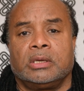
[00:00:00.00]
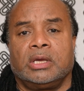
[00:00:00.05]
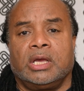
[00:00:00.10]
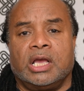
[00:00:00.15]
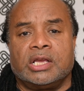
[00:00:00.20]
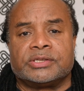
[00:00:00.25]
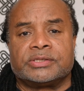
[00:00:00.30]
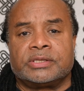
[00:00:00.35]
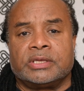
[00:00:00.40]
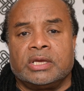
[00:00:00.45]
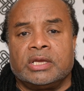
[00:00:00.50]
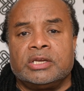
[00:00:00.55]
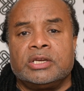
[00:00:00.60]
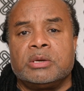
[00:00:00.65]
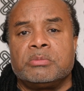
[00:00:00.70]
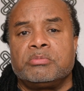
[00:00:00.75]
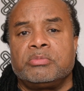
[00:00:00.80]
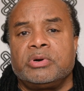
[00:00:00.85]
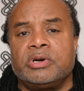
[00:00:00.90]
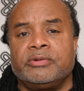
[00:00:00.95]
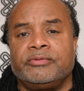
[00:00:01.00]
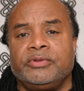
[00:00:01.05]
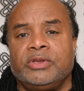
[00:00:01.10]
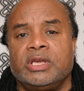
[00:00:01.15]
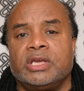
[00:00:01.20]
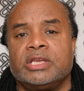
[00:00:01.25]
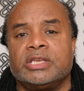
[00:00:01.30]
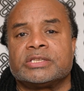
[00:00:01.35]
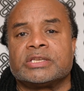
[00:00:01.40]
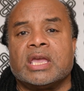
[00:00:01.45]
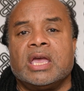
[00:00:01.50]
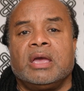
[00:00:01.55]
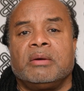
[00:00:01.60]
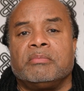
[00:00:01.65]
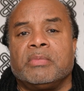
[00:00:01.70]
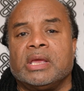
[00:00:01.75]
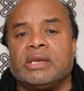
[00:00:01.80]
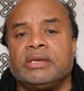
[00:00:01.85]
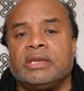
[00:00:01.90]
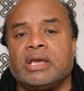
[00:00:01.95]
as the number of years
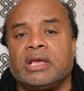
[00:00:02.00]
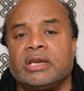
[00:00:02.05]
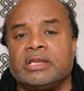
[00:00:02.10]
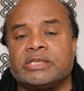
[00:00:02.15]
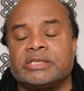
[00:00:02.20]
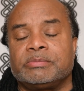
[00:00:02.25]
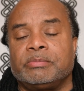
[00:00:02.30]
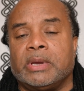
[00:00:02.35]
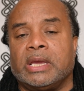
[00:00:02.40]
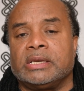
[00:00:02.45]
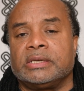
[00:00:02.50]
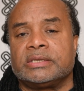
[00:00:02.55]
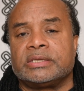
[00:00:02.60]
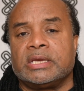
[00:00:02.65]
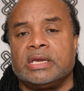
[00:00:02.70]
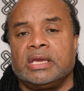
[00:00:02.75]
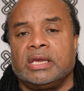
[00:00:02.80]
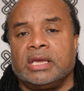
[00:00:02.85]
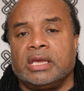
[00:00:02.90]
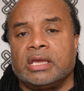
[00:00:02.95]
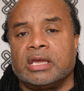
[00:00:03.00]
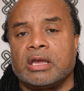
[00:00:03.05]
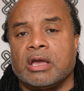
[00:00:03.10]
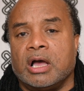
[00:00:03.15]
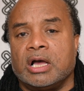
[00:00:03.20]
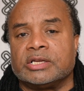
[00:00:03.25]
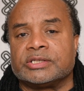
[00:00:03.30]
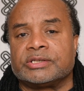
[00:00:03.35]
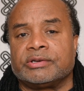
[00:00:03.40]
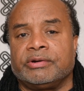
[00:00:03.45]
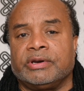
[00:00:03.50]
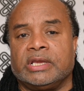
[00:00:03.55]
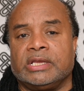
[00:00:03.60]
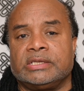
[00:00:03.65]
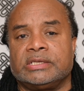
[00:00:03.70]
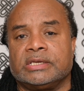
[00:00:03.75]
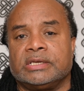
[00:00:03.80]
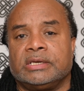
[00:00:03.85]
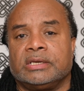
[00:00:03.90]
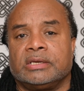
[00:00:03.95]
Mandela spent
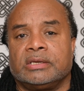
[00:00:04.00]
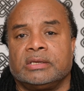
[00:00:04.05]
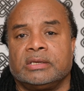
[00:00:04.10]
incarcerated.